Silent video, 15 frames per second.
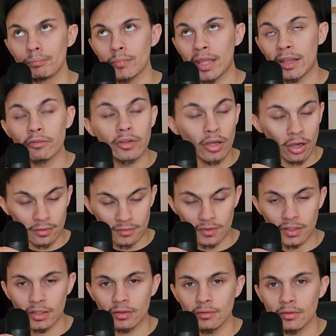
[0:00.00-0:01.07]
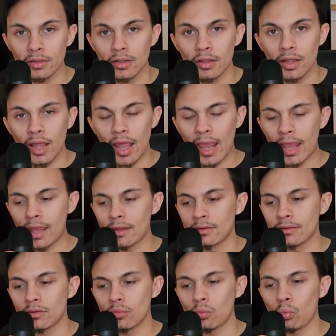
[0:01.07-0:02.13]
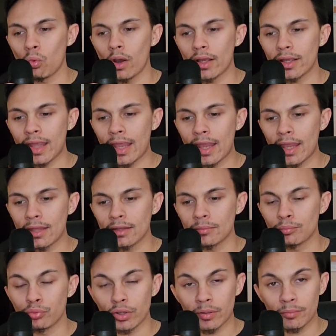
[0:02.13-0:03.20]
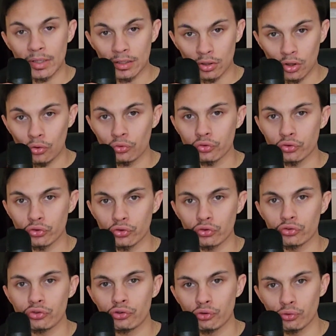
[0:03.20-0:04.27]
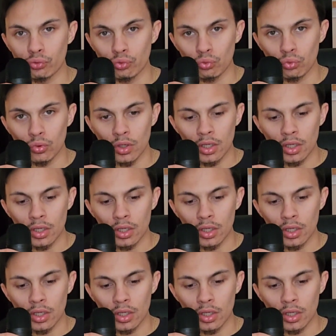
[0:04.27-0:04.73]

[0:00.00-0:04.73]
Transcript: curiosity, and what can bring me closer to